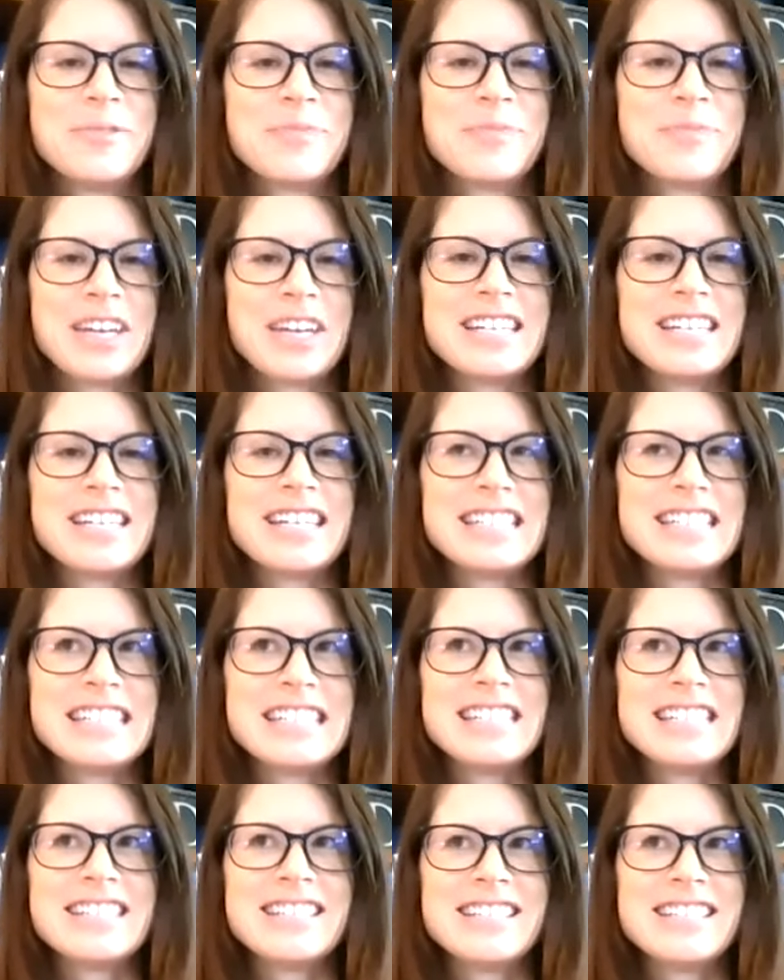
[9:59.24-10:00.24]
And it
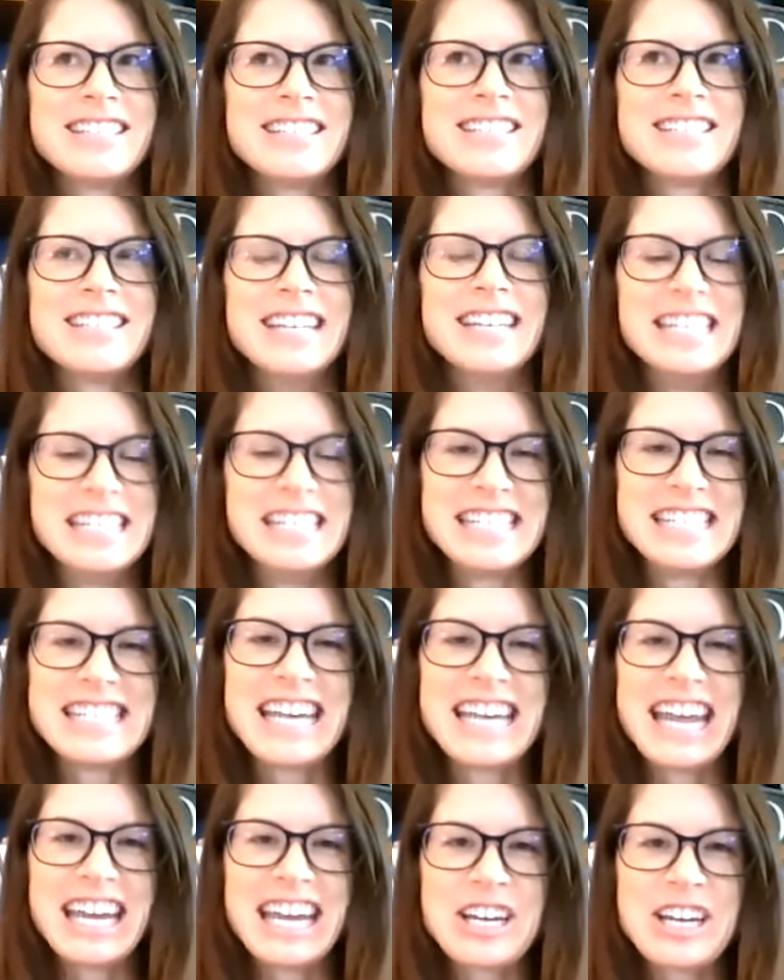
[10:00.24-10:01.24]
did
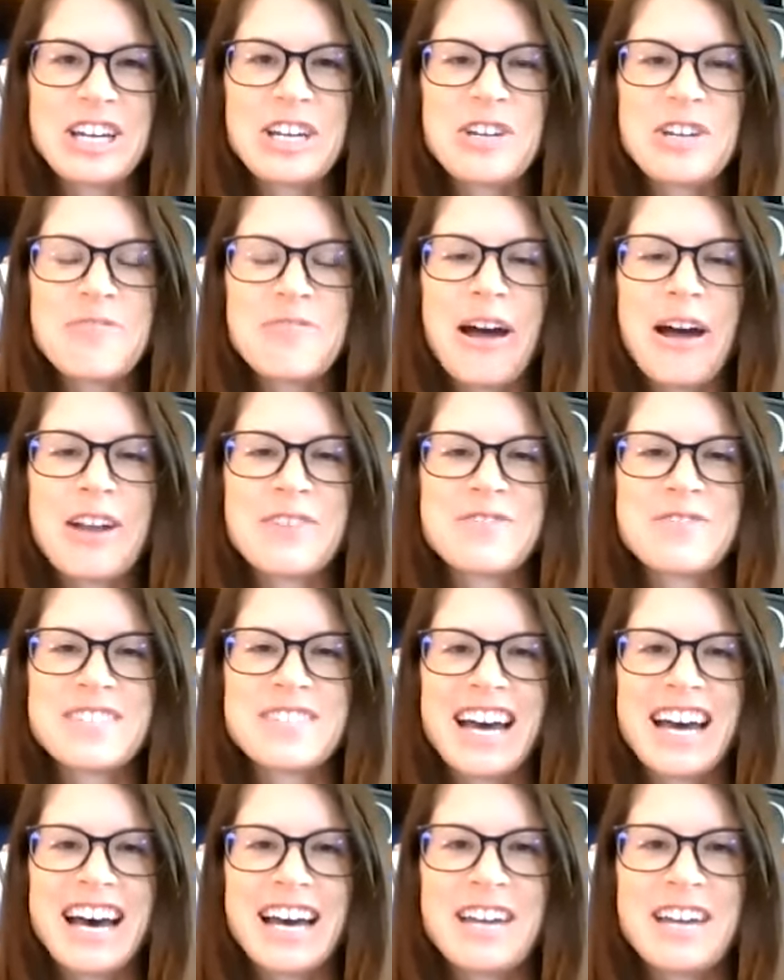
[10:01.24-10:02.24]
take a good amount of
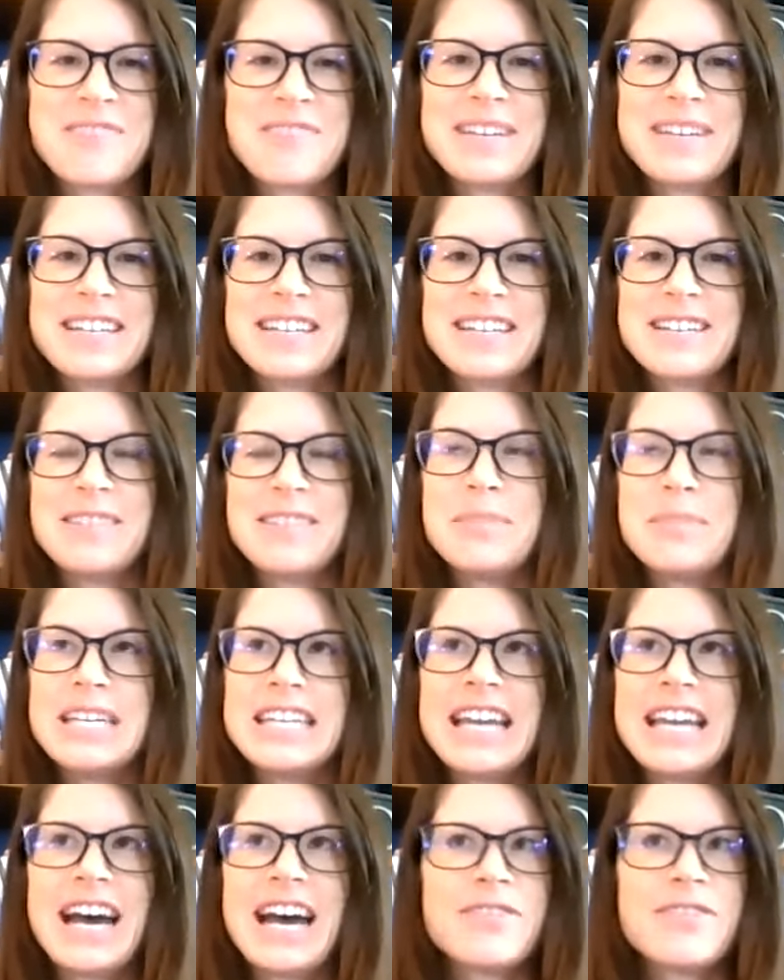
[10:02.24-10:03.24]
time and me
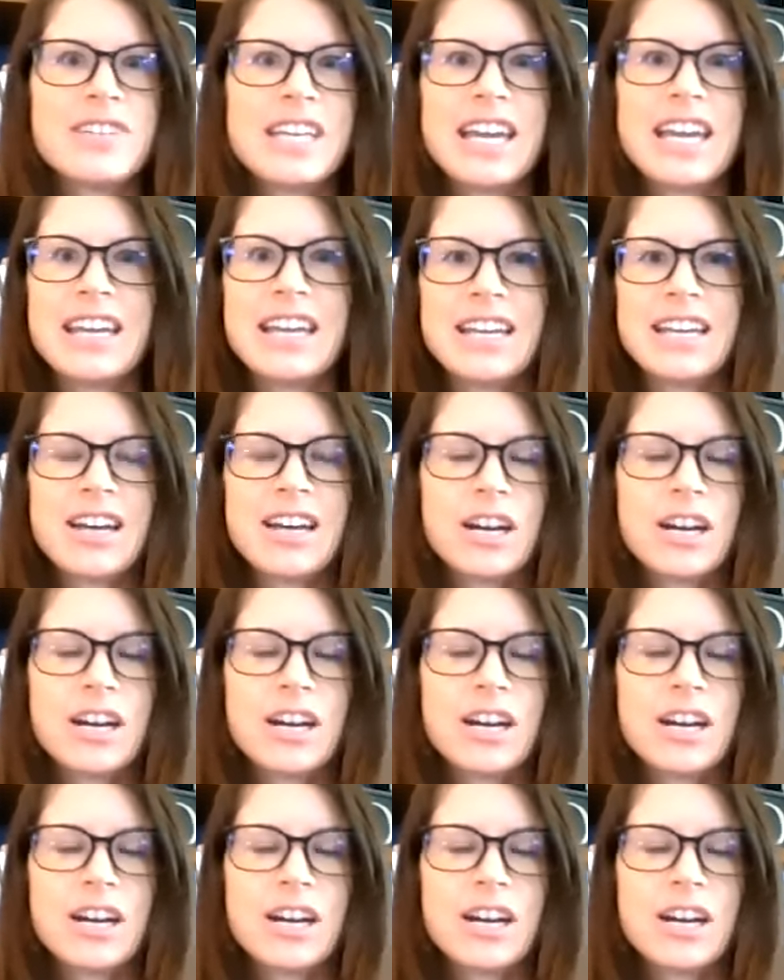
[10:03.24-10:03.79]
navigating